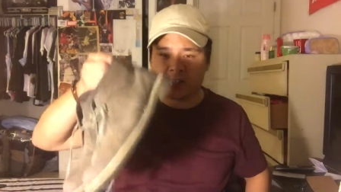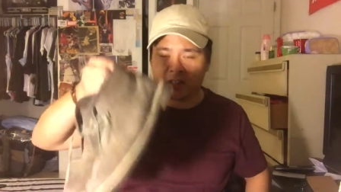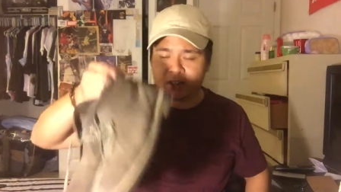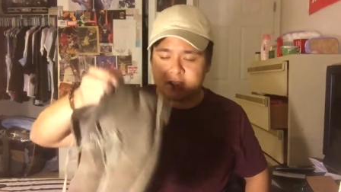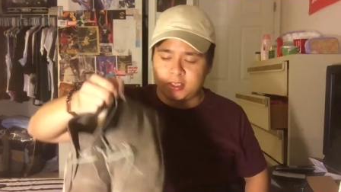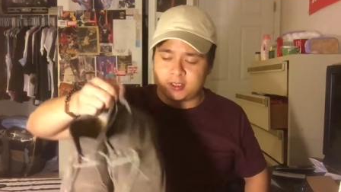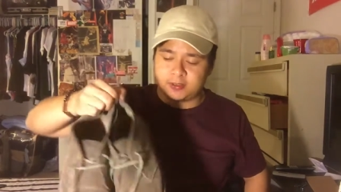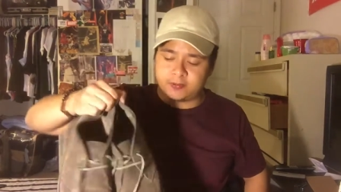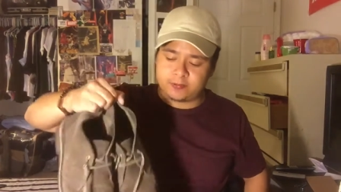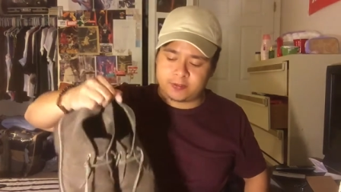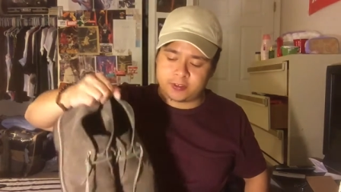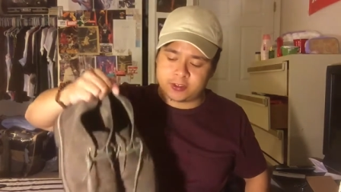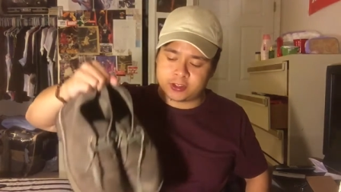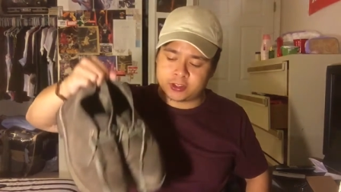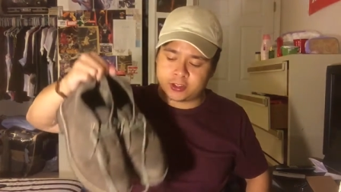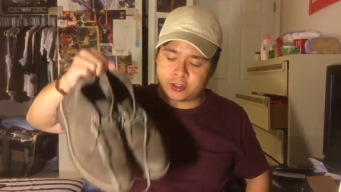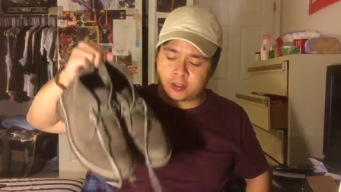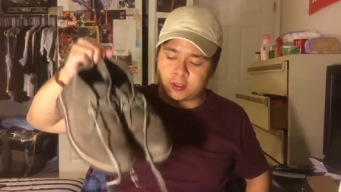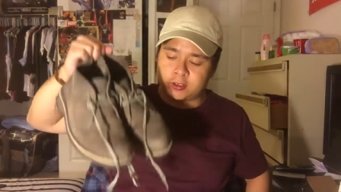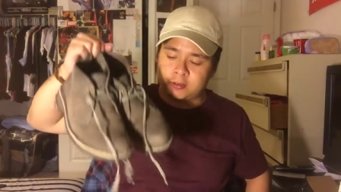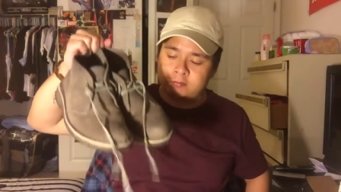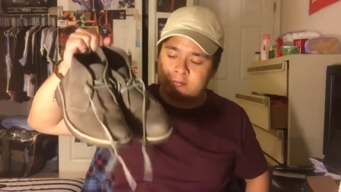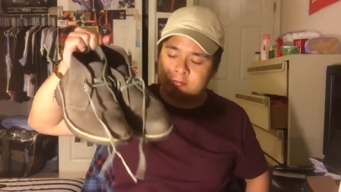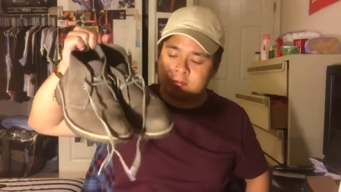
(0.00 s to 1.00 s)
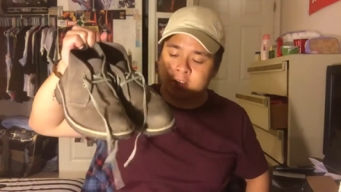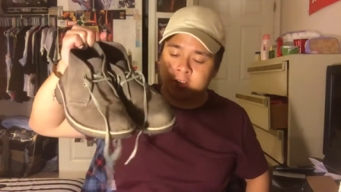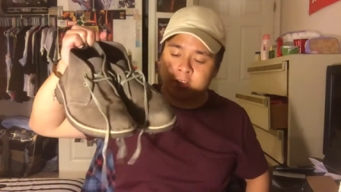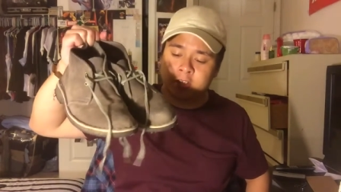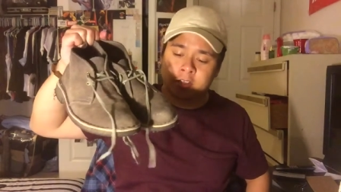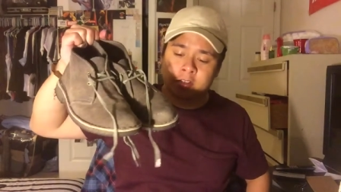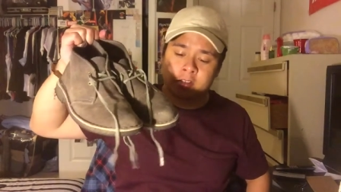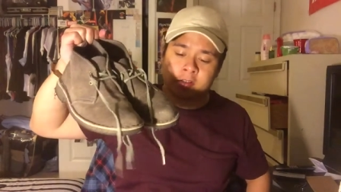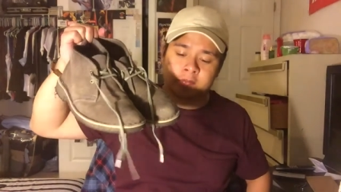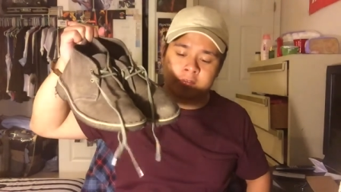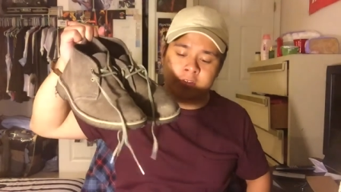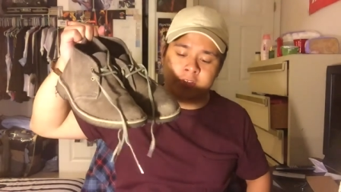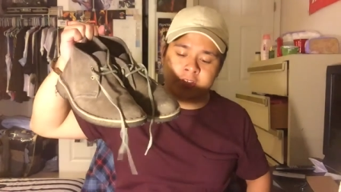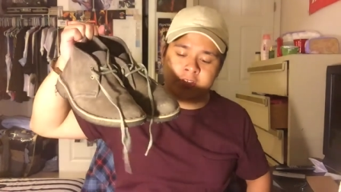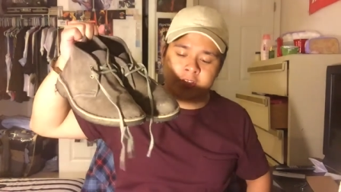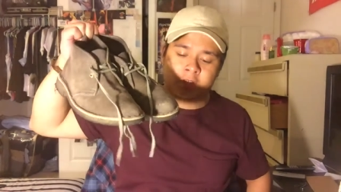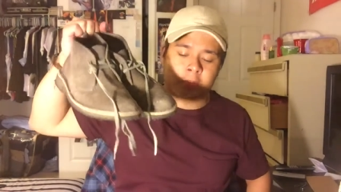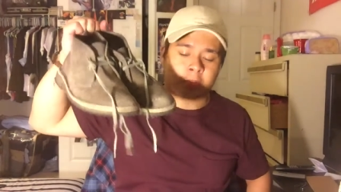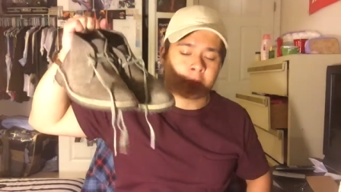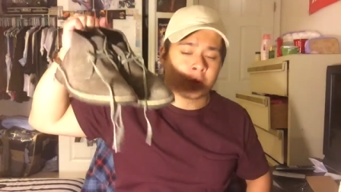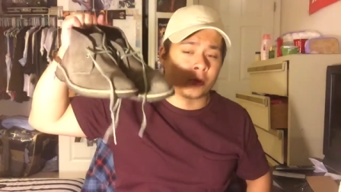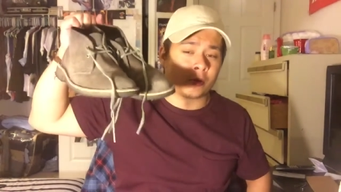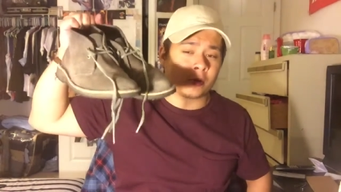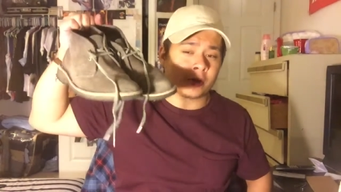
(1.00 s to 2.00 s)
yeah, for sure, I really love these.
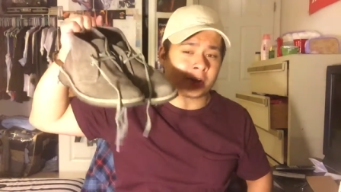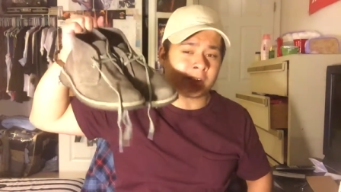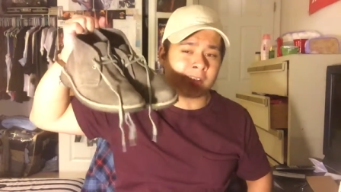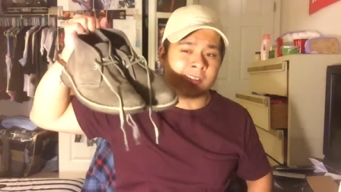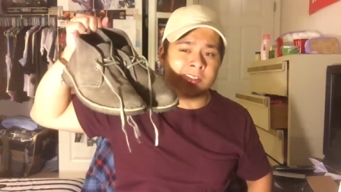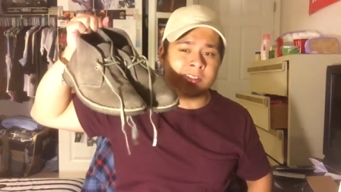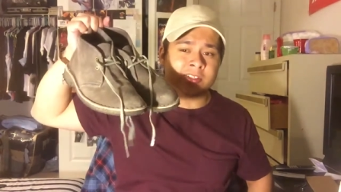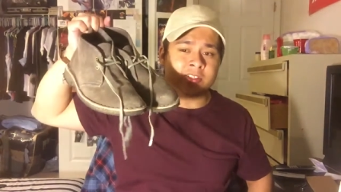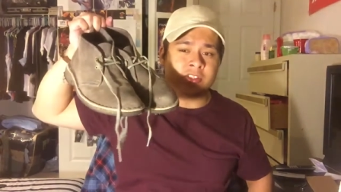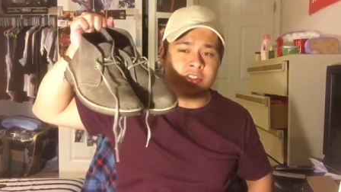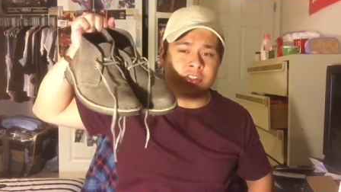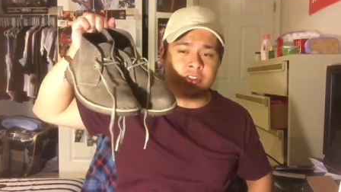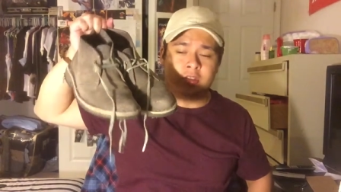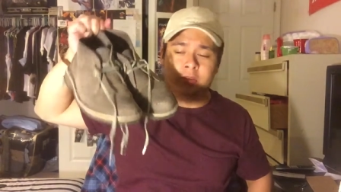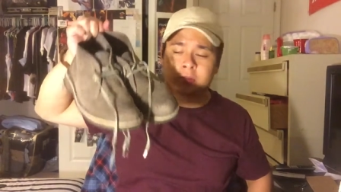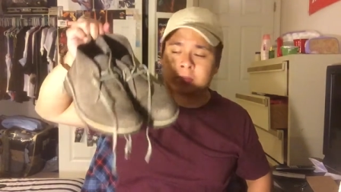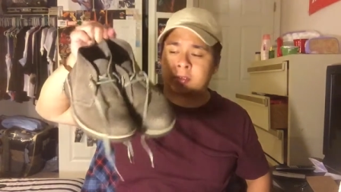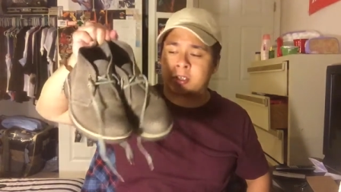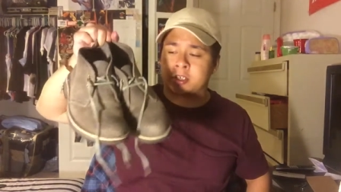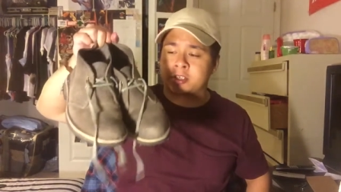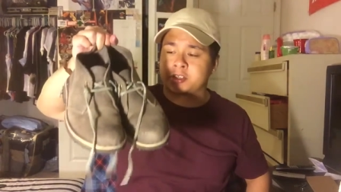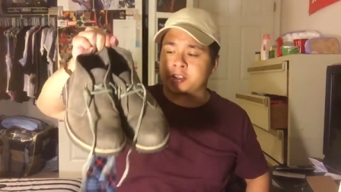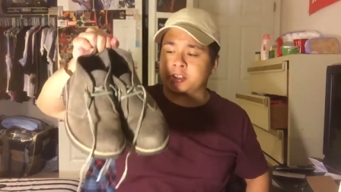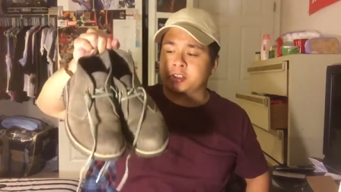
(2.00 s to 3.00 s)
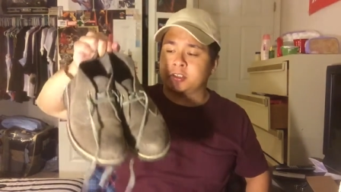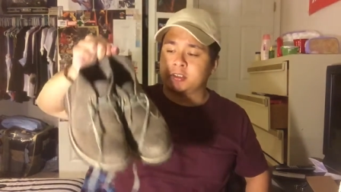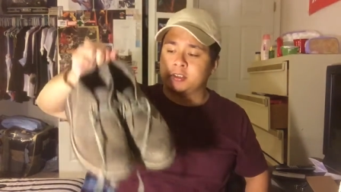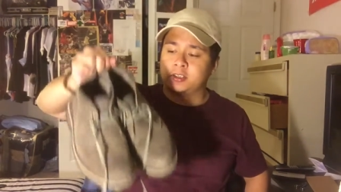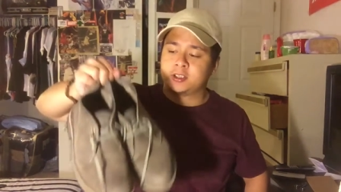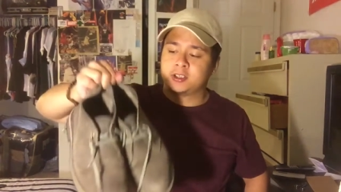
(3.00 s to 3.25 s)
I've been wearing these so much.